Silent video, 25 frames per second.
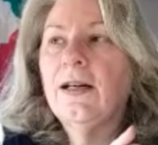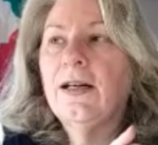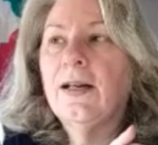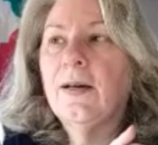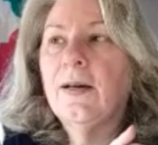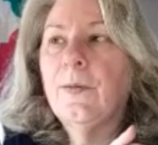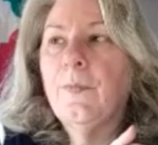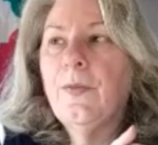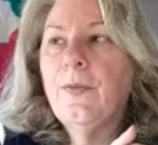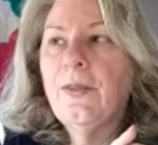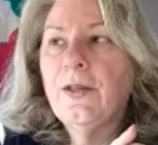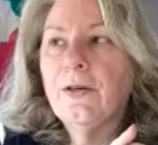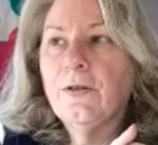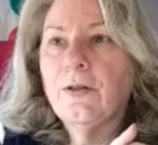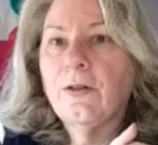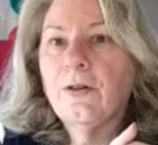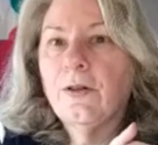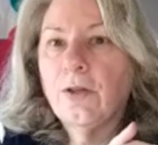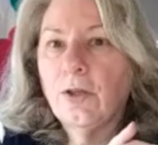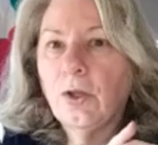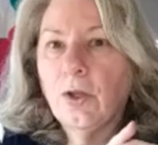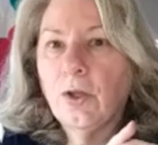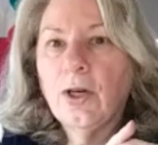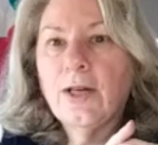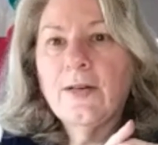There are a
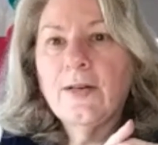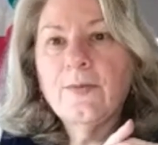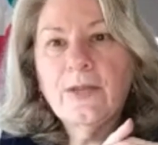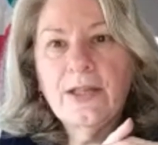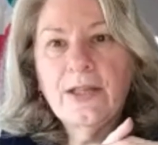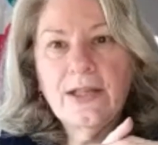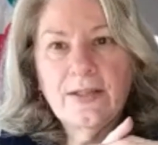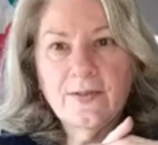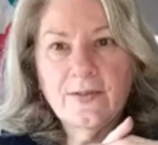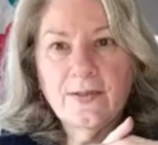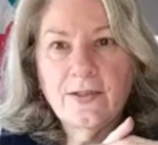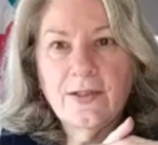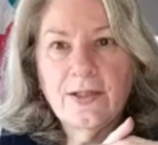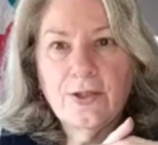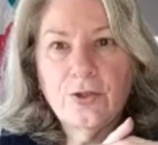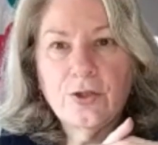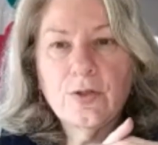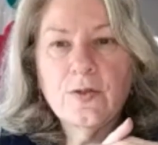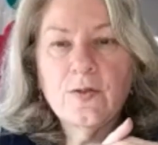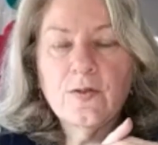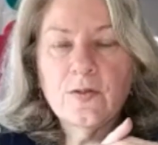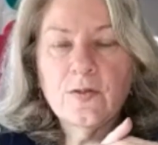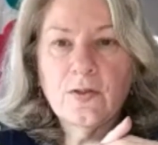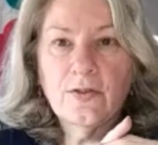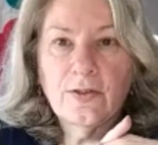lot of
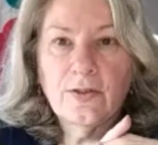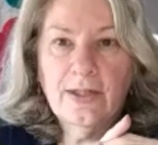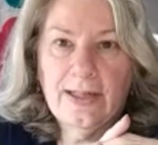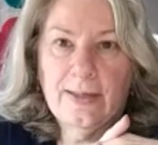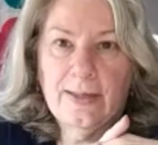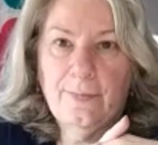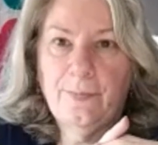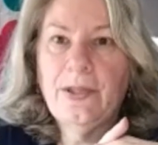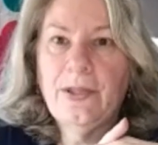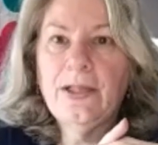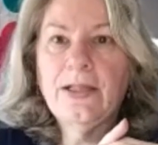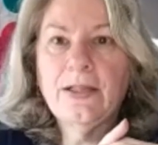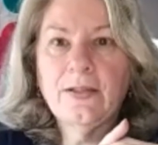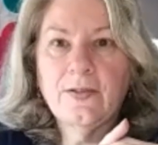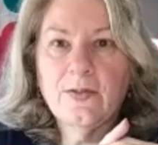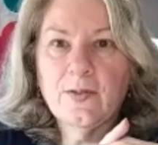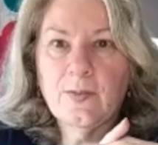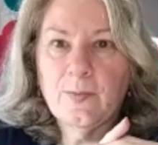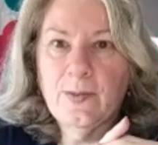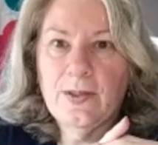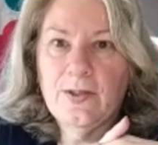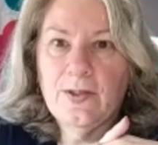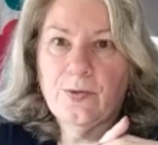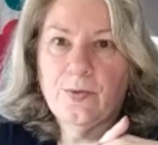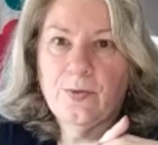cancellations that are happening in the
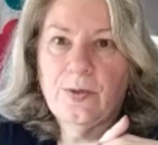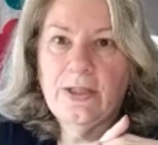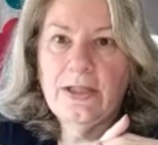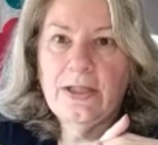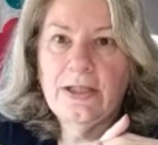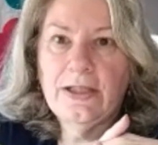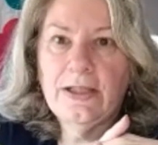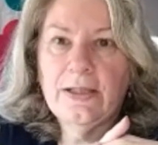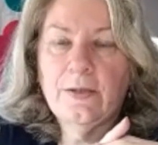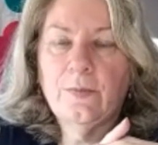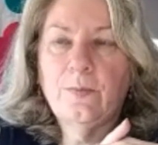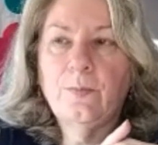space right now.